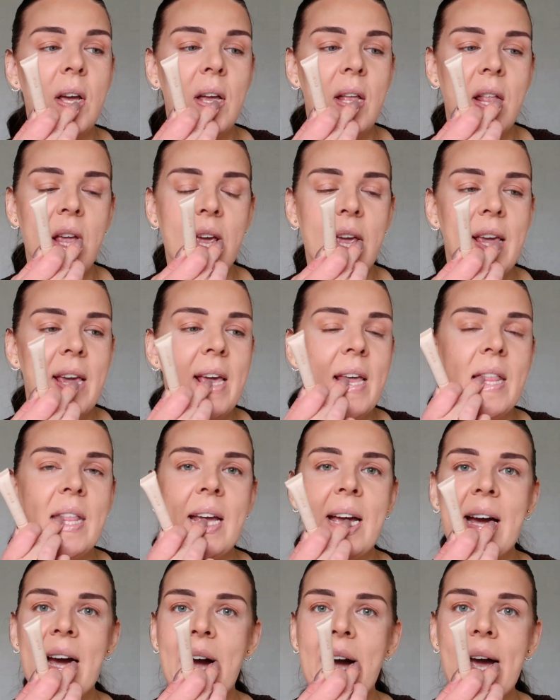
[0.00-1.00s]
and
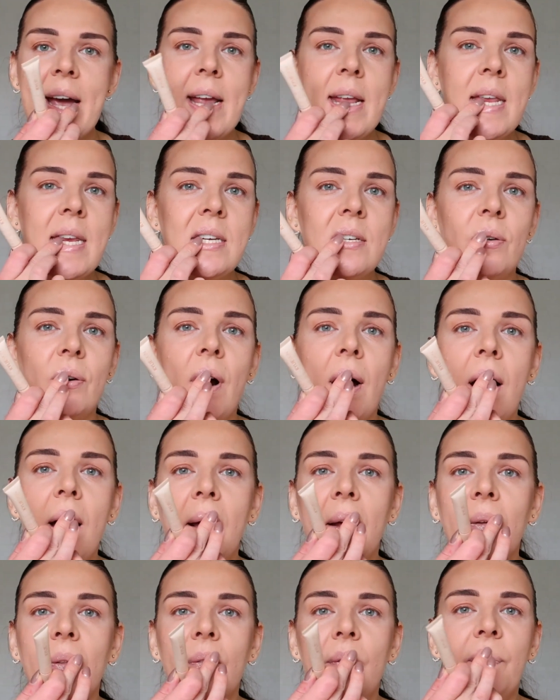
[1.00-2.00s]
again I
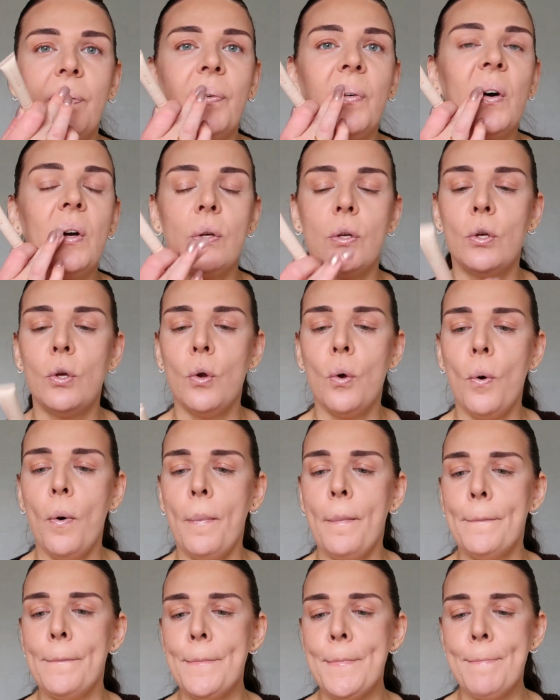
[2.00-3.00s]
trying for
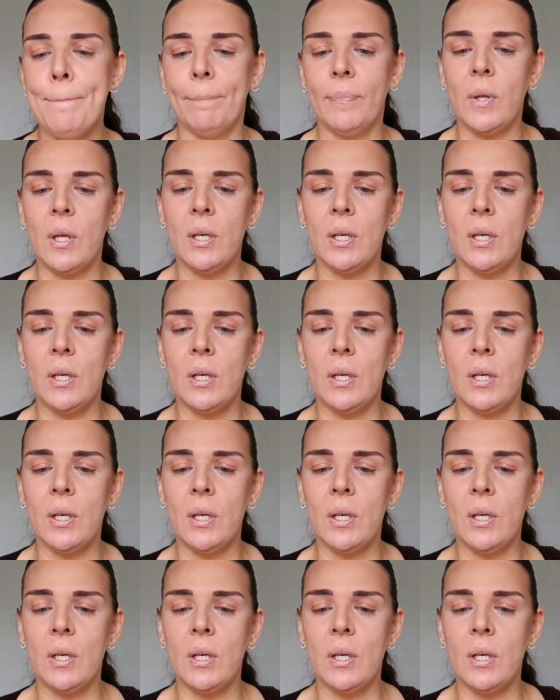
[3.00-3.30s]
you,